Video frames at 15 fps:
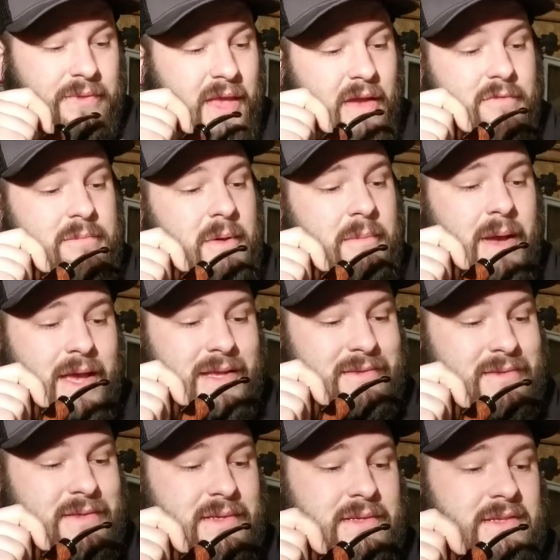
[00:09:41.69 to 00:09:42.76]
They've been my
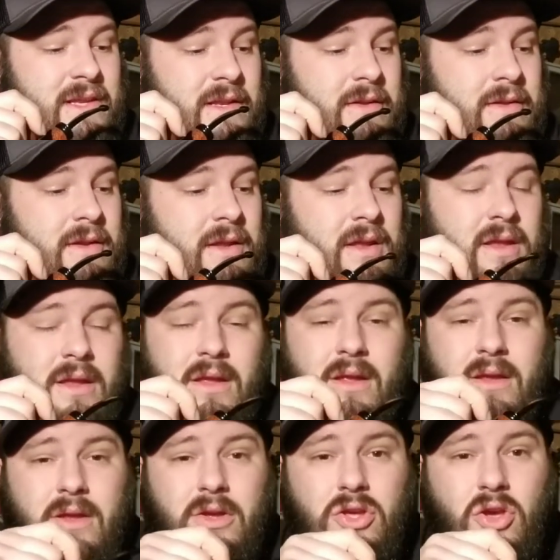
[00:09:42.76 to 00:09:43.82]
consistent
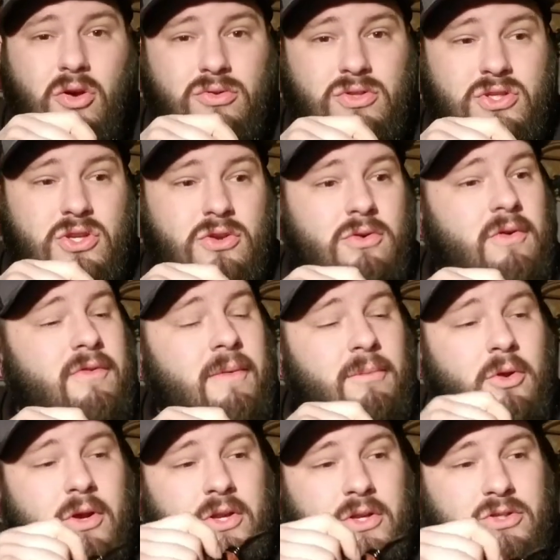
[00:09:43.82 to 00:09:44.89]
go-to if
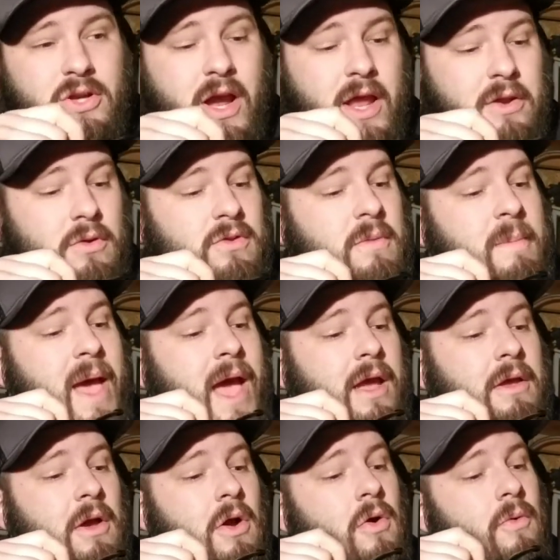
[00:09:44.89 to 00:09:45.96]
I'm looking to try a new
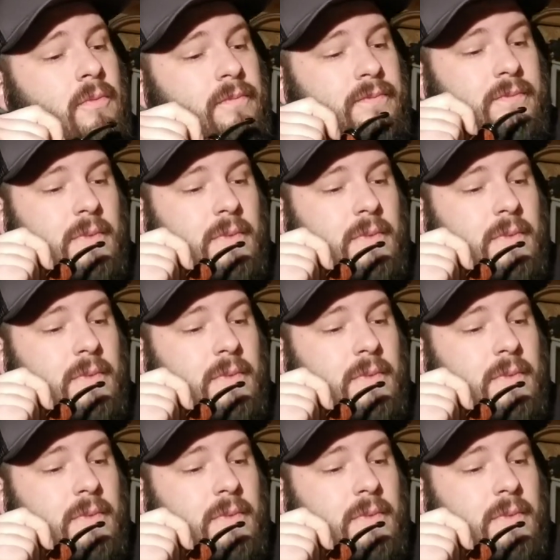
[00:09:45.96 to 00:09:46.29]
tobacco.